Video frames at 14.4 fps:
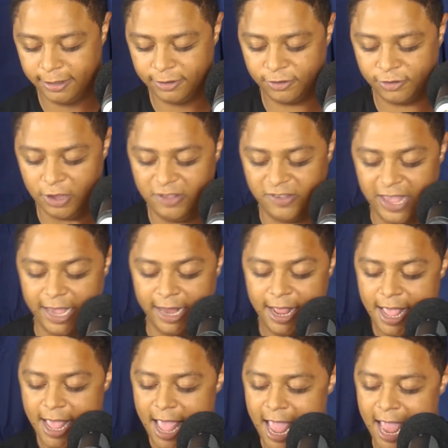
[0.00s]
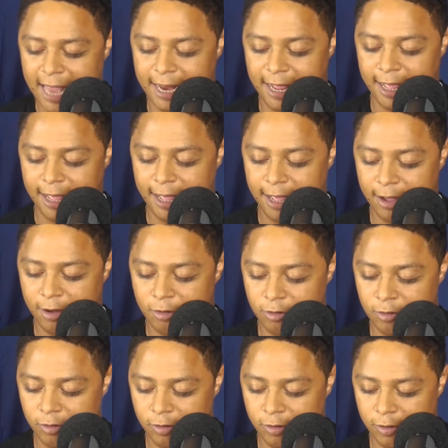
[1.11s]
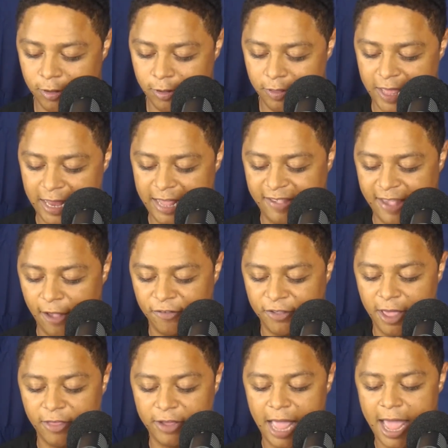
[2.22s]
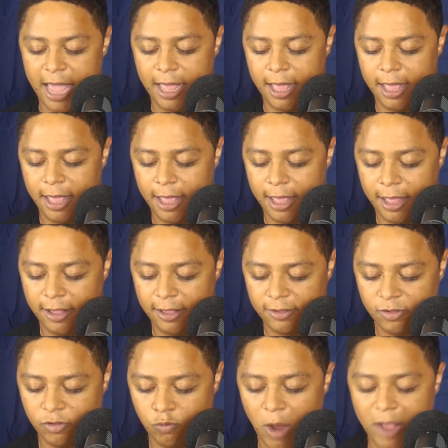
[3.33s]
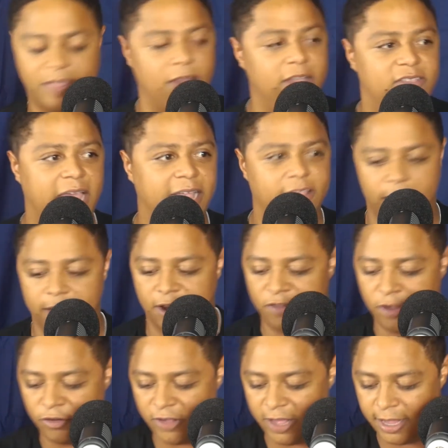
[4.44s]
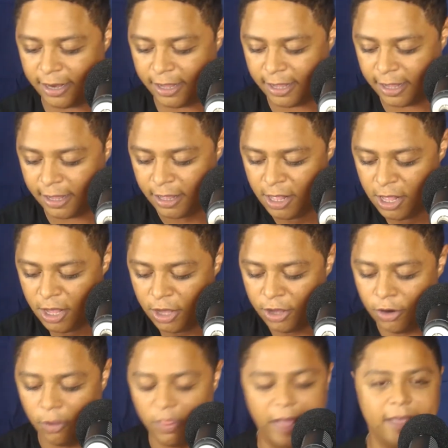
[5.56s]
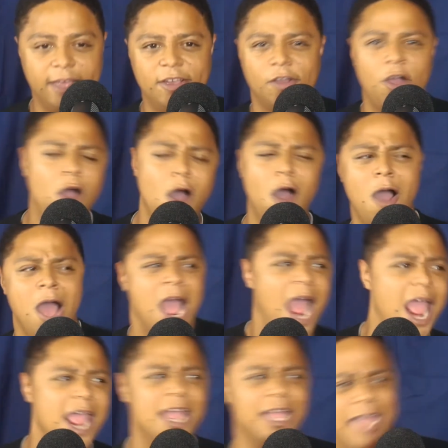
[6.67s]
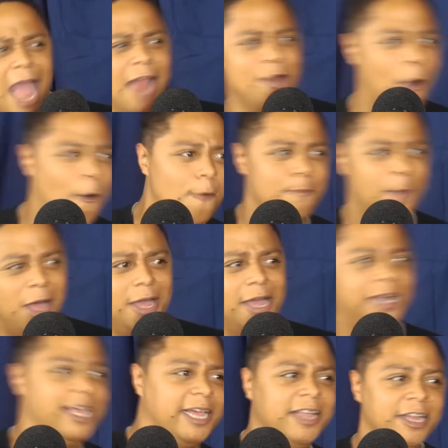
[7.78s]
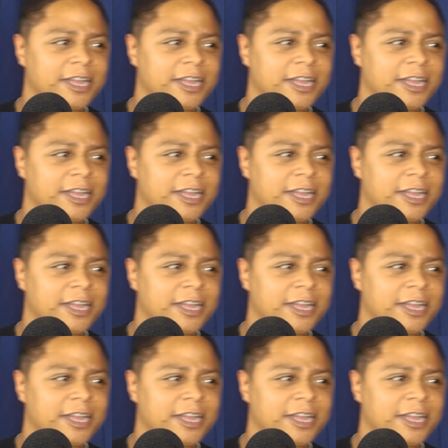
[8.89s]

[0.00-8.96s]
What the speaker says: So he's singing, and then he tells the other guy right there, he's like, because they're singing, like he go, oh, I ain't got no money,